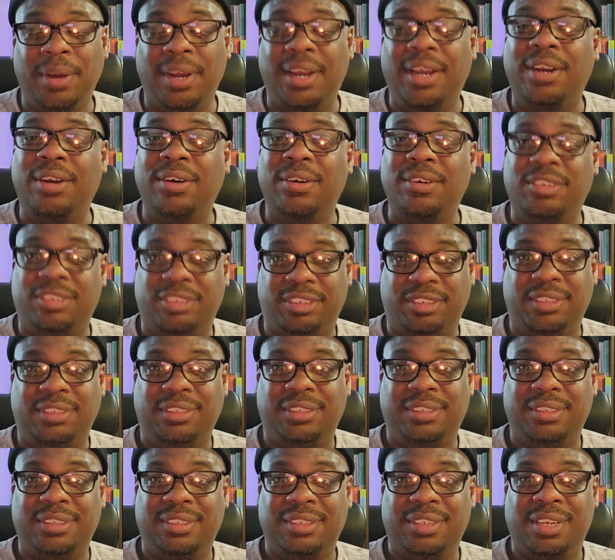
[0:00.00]
energy.
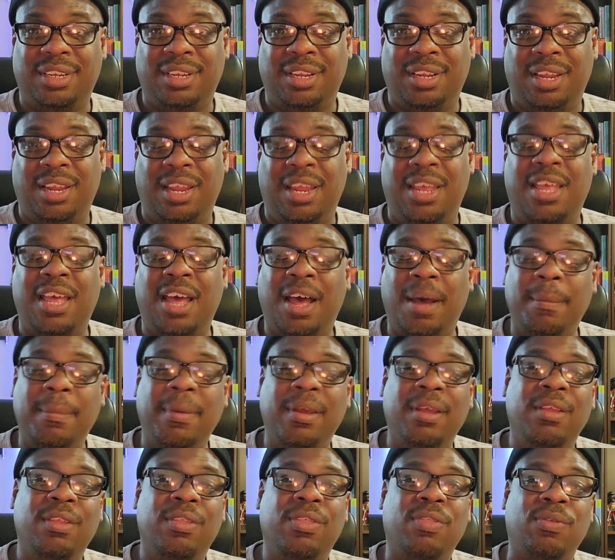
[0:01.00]

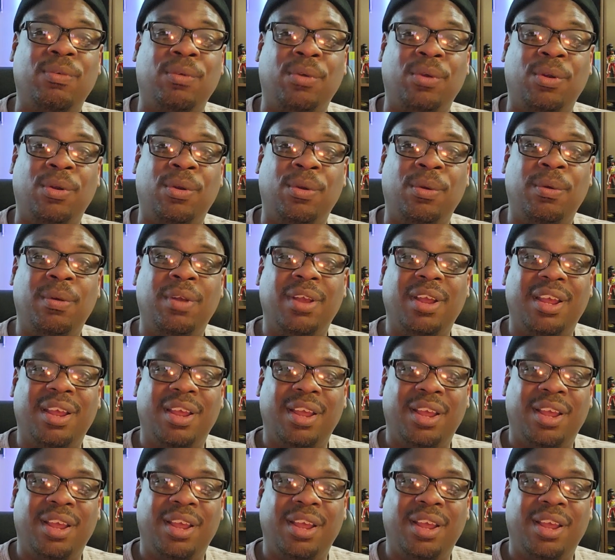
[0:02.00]
Coming through